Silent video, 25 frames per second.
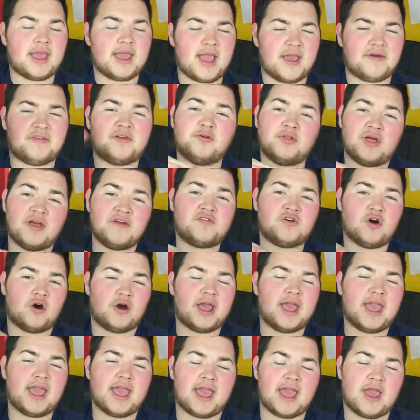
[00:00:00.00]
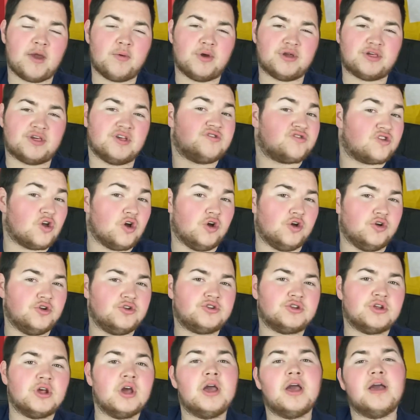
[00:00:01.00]
And although they've got here, which is good,
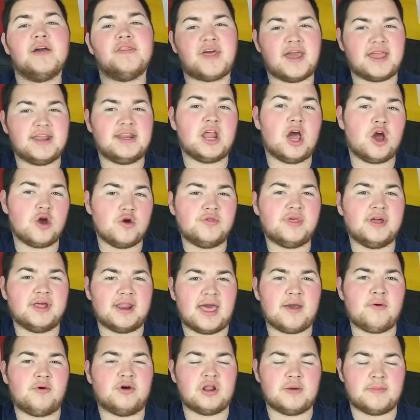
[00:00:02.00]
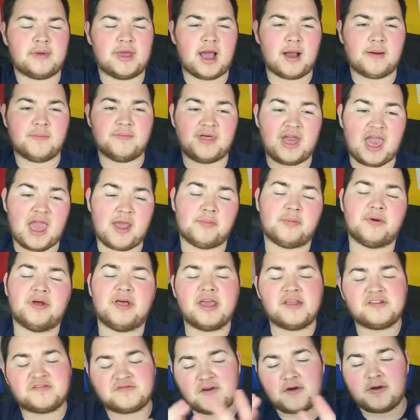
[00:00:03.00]
they know that they want to be up there. But
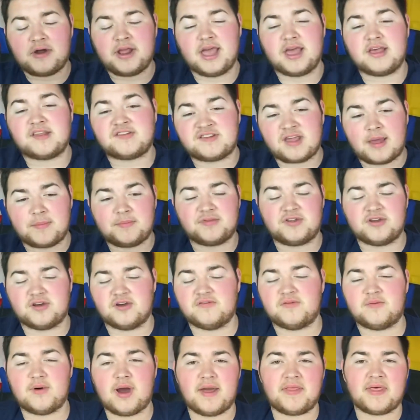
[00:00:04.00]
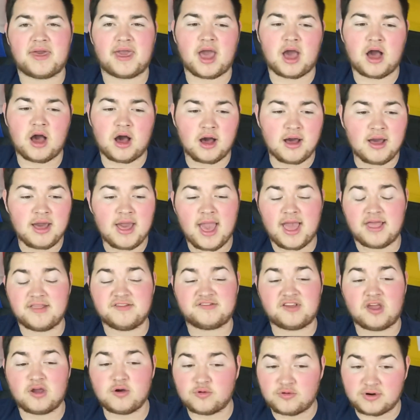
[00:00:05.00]
it's very accepting of where they are. And
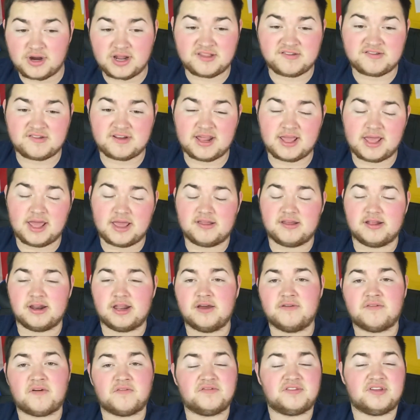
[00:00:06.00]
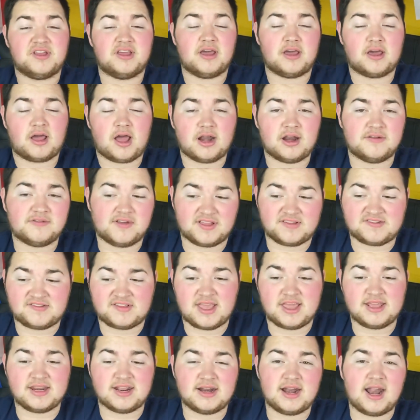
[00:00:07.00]
so were Italy. Italy have obviously kind of
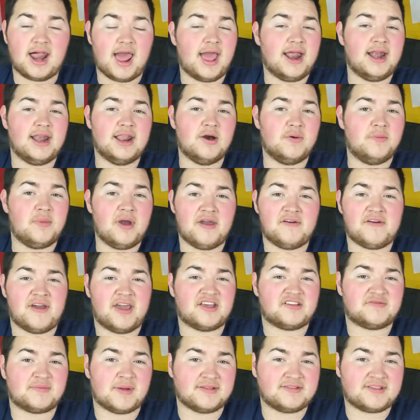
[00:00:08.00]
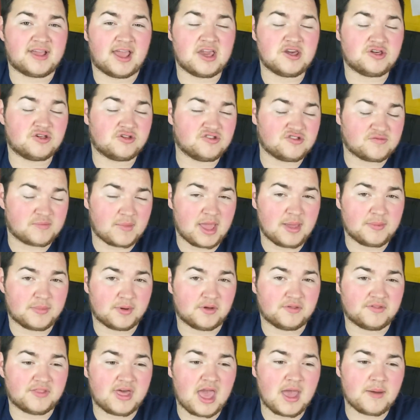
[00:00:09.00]
exceeded a little bit of expectations, maybe
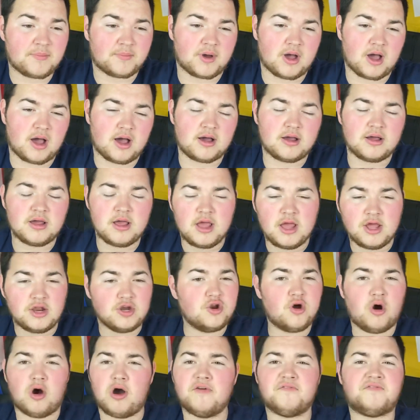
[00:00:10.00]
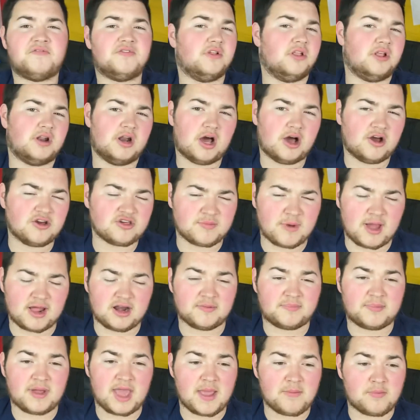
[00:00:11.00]
on their part. Not for the large amount of
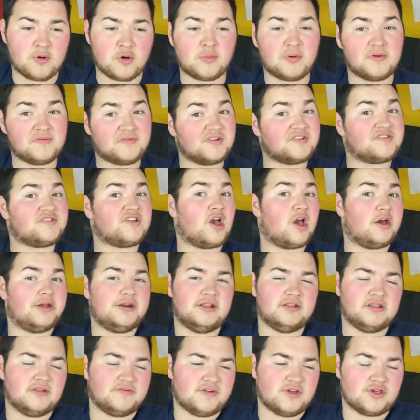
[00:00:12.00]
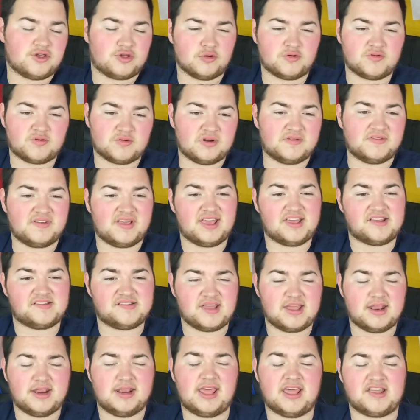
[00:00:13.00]
people, but for certain individuals would have
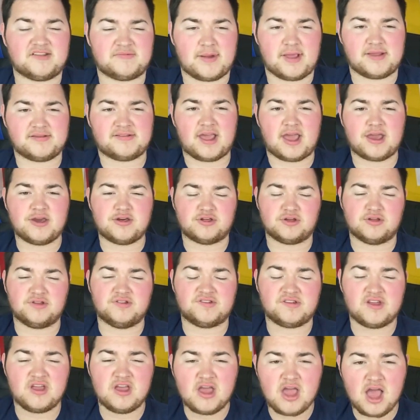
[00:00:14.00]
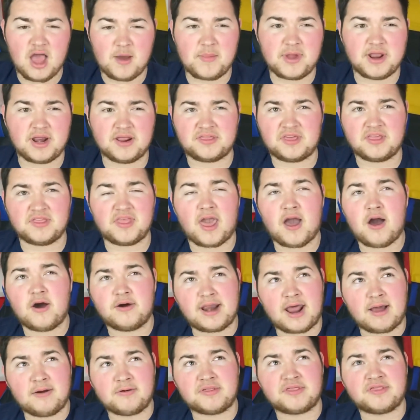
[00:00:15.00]
exceeded expectations. I think they are
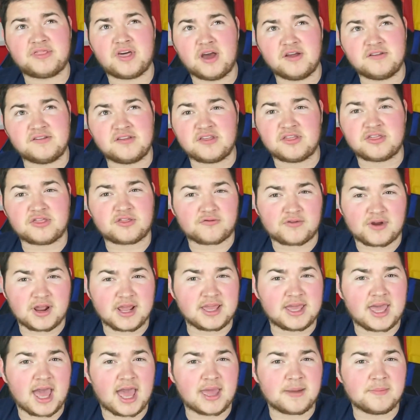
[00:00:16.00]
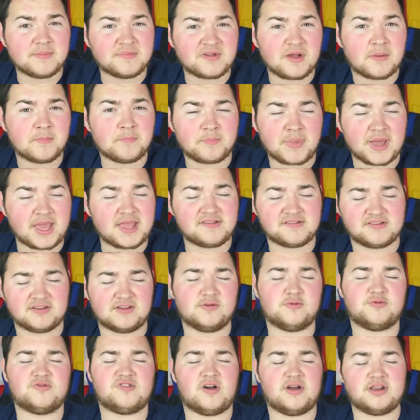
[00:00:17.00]
now 33 games
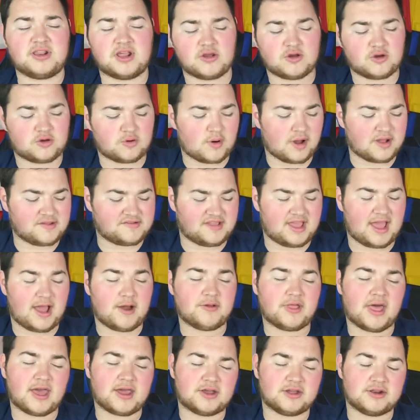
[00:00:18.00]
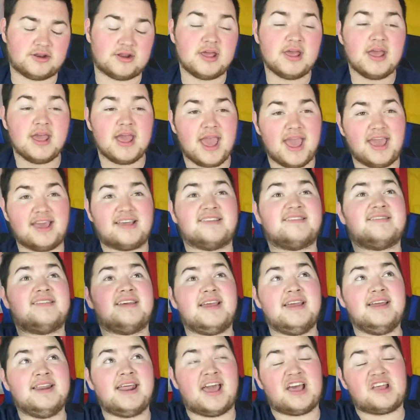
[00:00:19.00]
unbeaten. So I don't quite see how that can
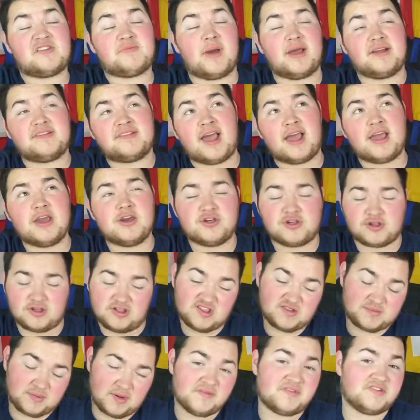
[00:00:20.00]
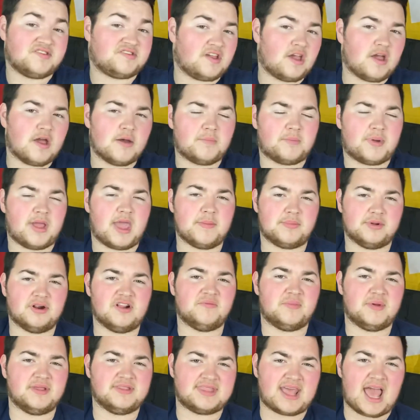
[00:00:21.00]
exceed expectations. But for certain people have
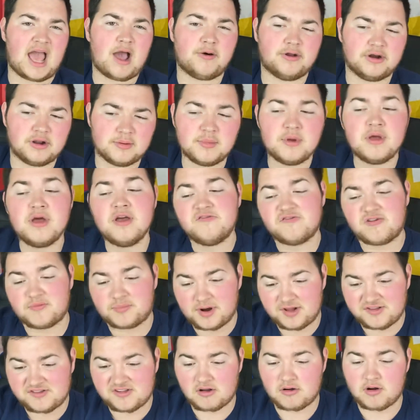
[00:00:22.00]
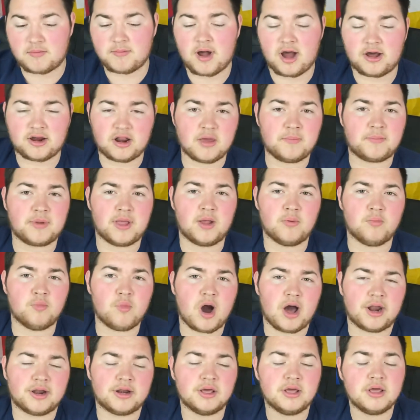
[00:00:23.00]
been doubting them, Fabrizio Romano being
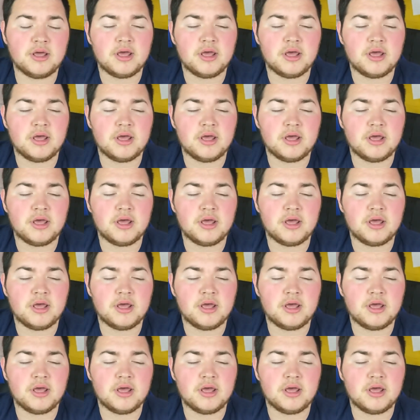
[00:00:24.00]
one.